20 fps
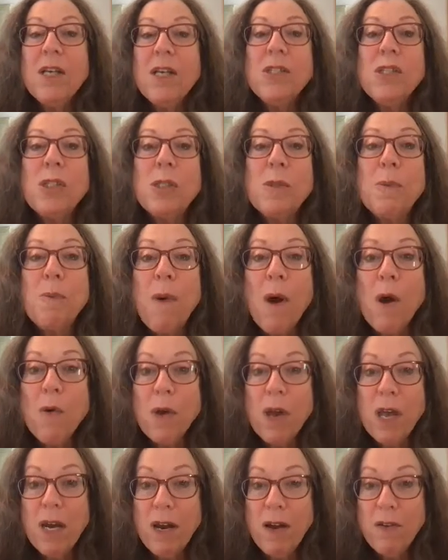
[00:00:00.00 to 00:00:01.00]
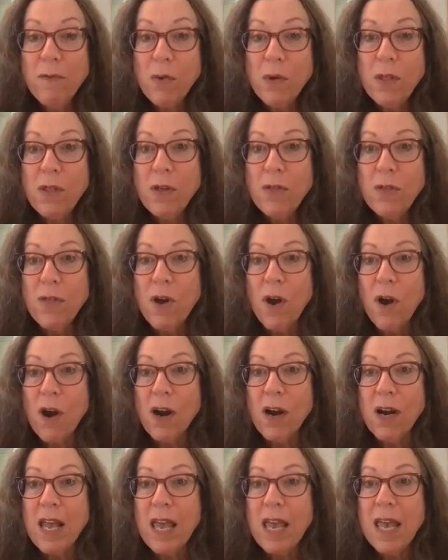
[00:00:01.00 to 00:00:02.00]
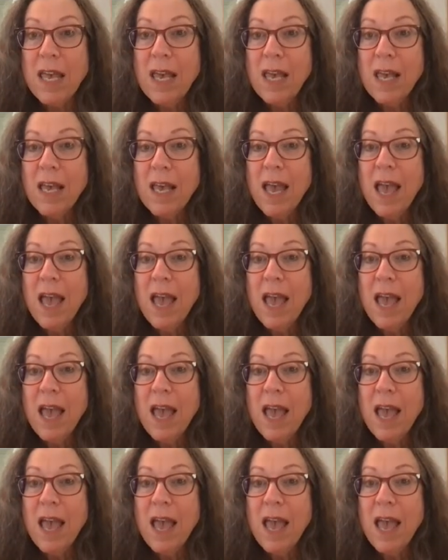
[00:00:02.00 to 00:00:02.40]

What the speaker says: spoken of with authority,